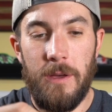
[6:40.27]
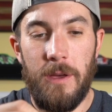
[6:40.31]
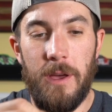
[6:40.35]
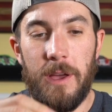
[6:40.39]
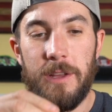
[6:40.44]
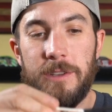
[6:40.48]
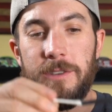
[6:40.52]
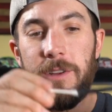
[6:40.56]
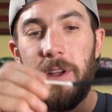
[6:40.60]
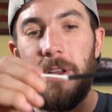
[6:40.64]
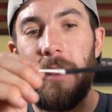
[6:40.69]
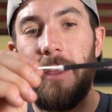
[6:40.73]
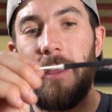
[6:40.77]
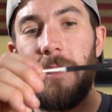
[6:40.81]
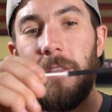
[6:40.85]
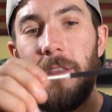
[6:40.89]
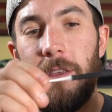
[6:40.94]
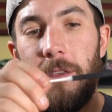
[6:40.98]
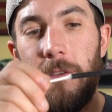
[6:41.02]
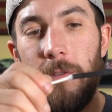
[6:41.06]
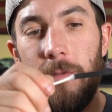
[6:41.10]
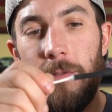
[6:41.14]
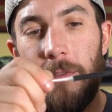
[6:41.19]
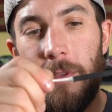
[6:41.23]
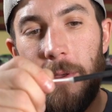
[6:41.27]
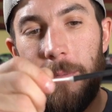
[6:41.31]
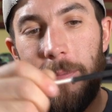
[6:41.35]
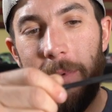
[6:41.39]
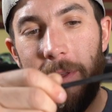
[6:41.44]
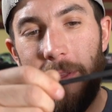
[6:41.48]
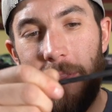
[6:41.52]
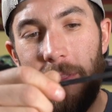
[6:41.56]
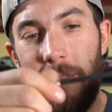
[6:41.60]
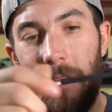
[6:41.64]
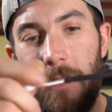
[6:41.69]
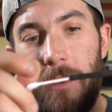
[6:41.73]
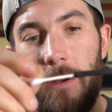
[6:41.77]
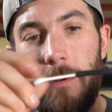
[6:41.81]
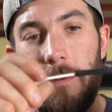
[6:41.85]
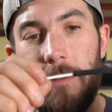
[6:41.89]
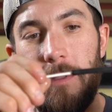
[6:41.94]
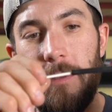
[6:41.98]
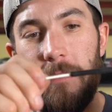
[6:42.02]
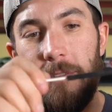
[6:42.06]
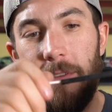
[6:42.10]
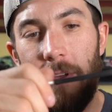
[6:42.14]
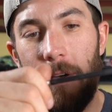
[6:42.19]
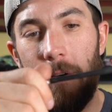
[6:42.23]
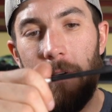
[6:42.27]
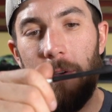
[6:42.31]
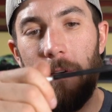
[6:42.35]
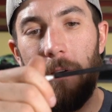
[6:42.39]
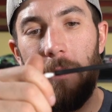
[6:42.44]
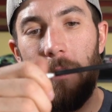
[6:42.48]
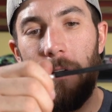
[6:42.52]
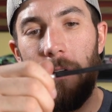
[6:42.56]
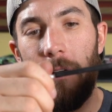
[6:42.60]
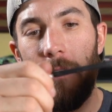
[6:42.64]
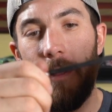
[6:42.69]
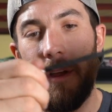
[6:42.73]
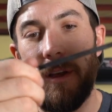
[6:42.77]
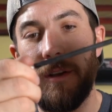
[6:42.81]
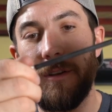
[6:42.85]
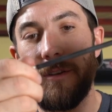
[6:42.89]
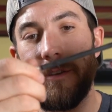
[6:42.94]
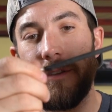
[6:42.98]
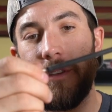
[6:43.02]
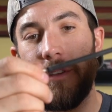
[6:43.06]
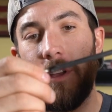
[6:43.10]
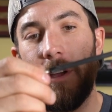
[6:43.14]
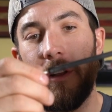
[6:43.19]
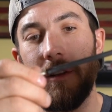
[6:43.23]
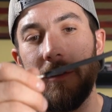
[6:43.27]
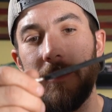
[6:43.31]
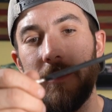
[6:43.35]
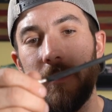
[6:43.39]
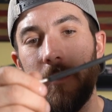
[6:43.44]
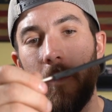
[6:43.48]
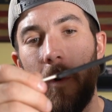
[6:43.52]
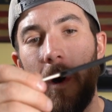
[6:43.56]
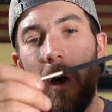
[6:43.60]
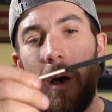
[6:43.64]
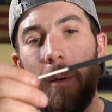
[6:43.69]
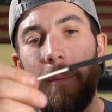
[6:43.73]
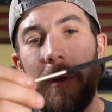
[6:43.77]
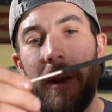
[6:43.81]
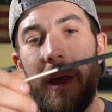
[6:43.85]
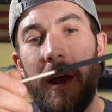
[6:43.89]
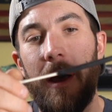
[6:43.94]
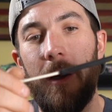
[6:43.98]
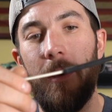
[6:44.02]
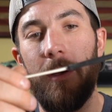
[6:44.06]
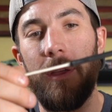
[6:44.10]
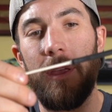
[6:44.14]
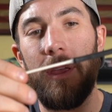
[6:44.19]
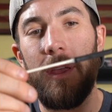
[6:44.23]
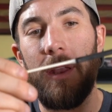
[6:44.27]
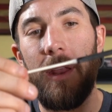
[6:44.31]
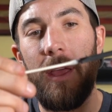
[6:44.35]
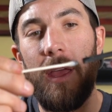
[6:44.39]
I try to get the Q-tip in there with this alcohol and just kind of swab it out and get